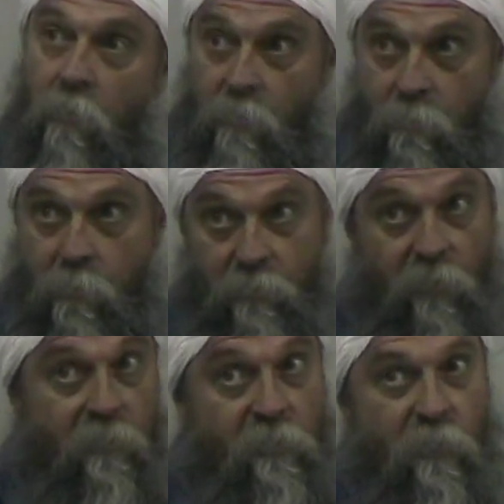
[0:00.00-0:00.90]
But I was
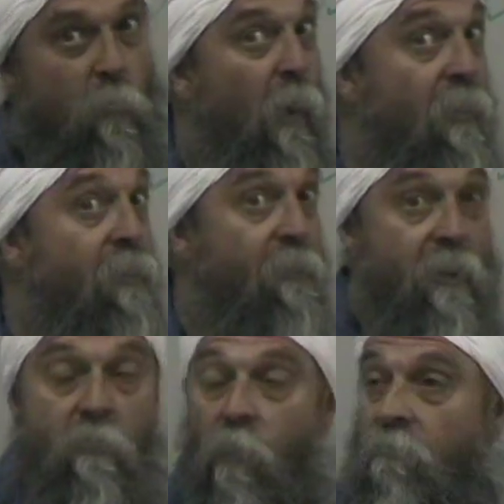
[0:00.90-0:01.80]
launching
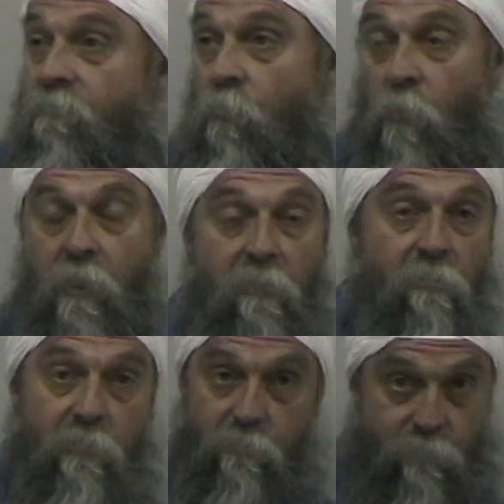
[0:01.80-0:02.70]
130, 140,
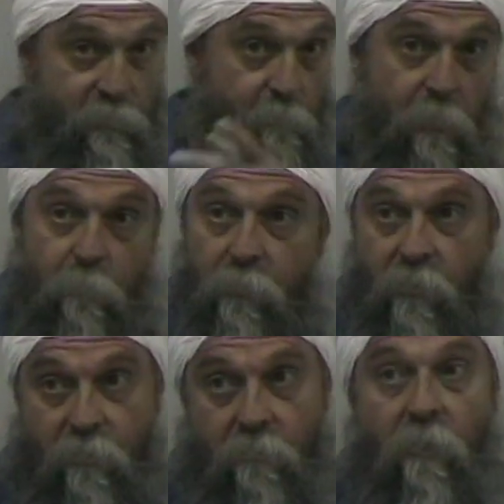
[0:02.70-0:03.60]
some people
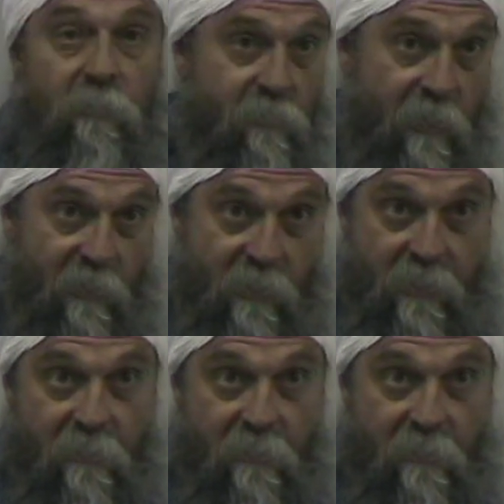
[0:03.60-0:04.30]
here could launch that high.